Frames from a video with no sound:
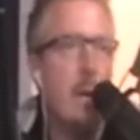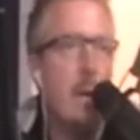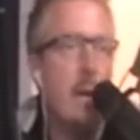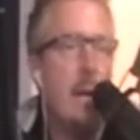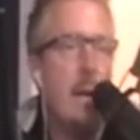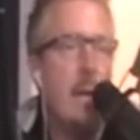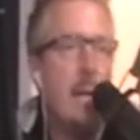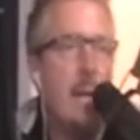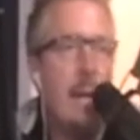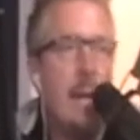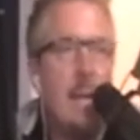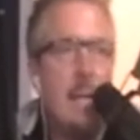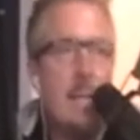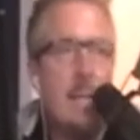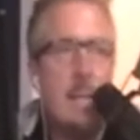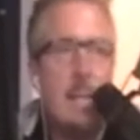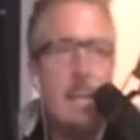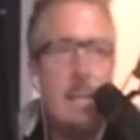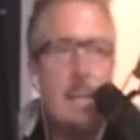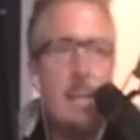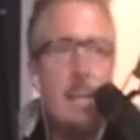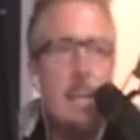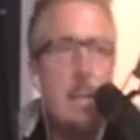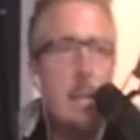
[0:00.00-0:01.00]
I
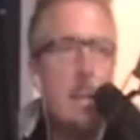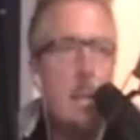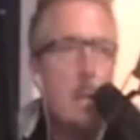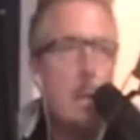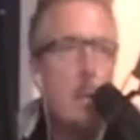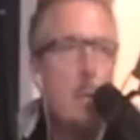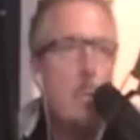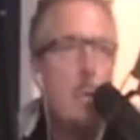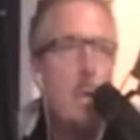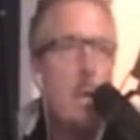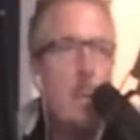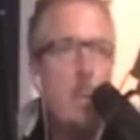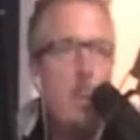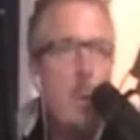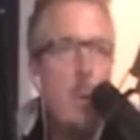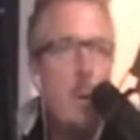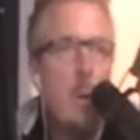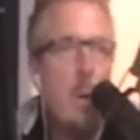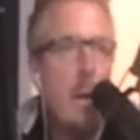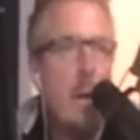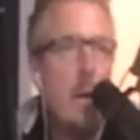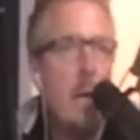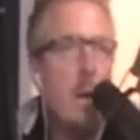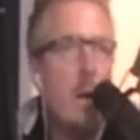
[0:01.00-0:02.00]
guess people
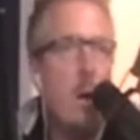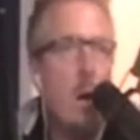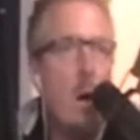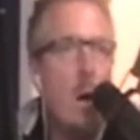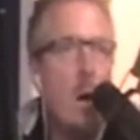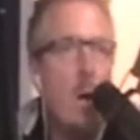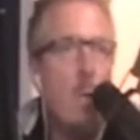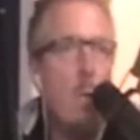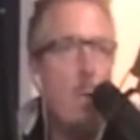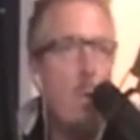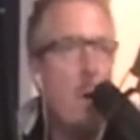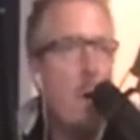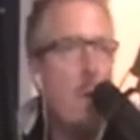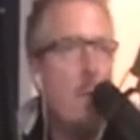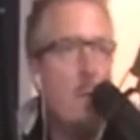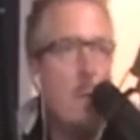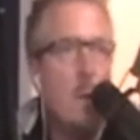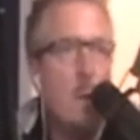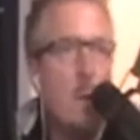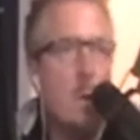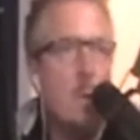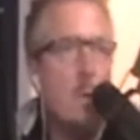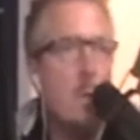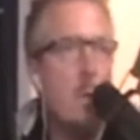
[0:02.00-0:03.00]
get all
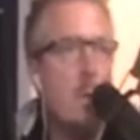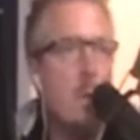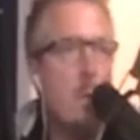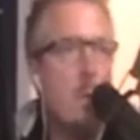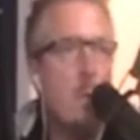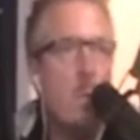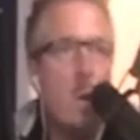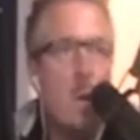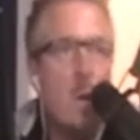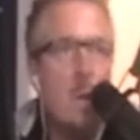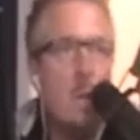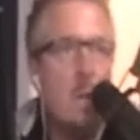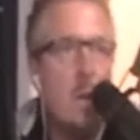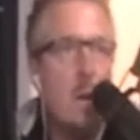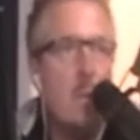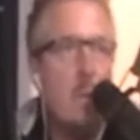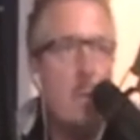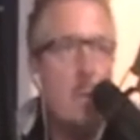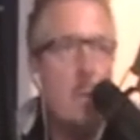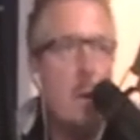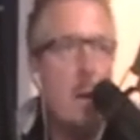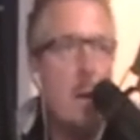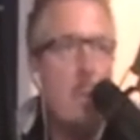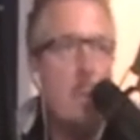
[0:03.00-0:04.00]
ruffled and worked up
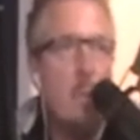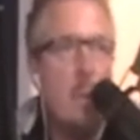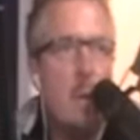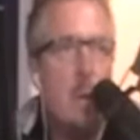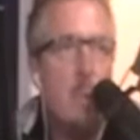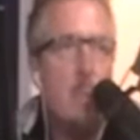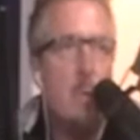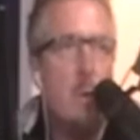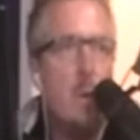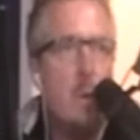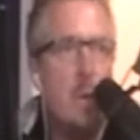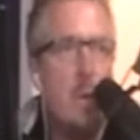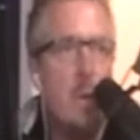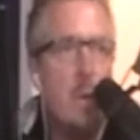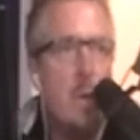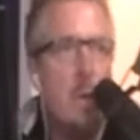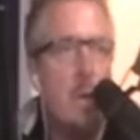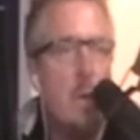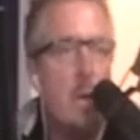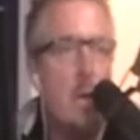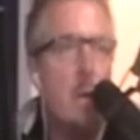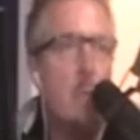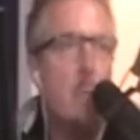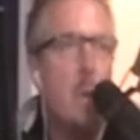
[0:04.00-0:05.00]
about people
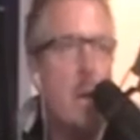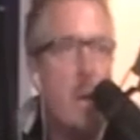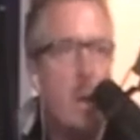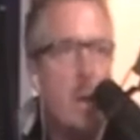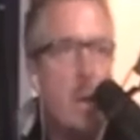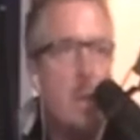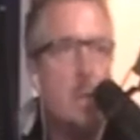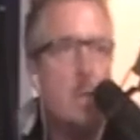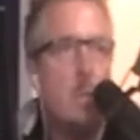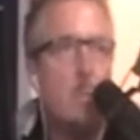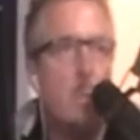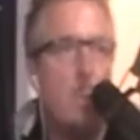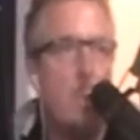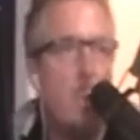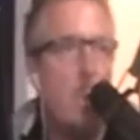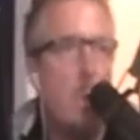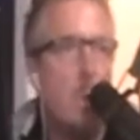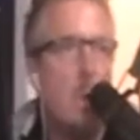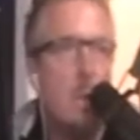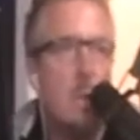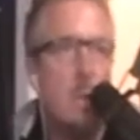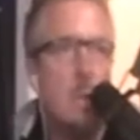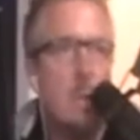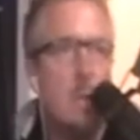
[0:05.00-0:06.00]
that bet on
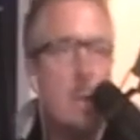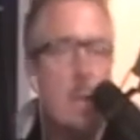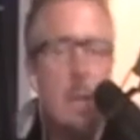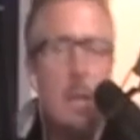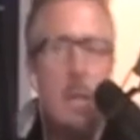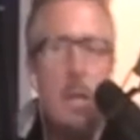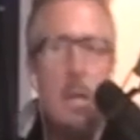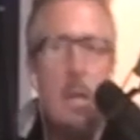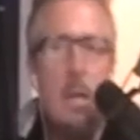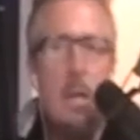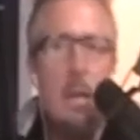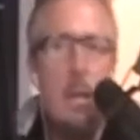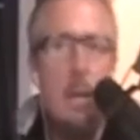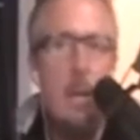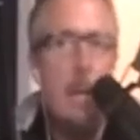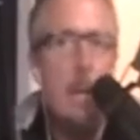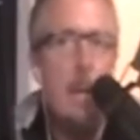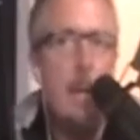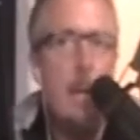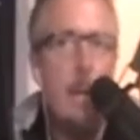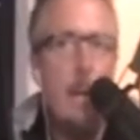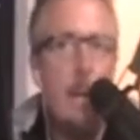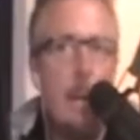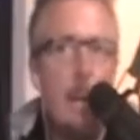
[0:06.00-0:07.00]
sports.
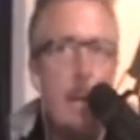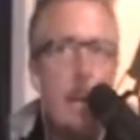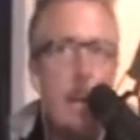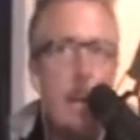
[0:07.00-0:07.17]
And,